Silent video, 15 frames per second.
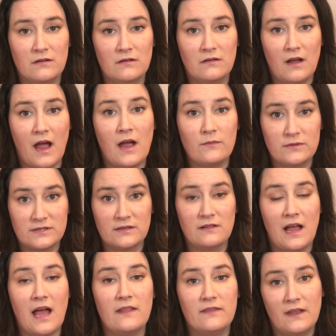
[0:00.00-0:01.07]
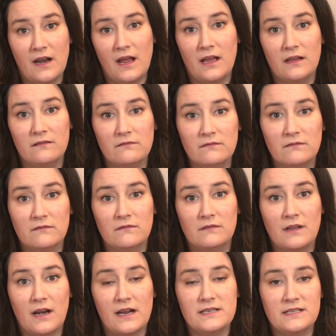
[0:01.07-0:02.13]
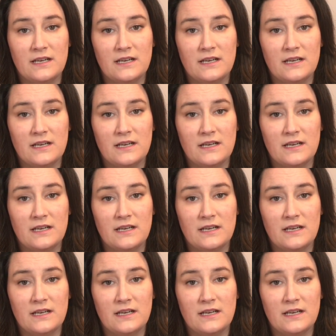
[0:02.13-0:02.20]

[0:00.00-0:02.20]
I was glad that I did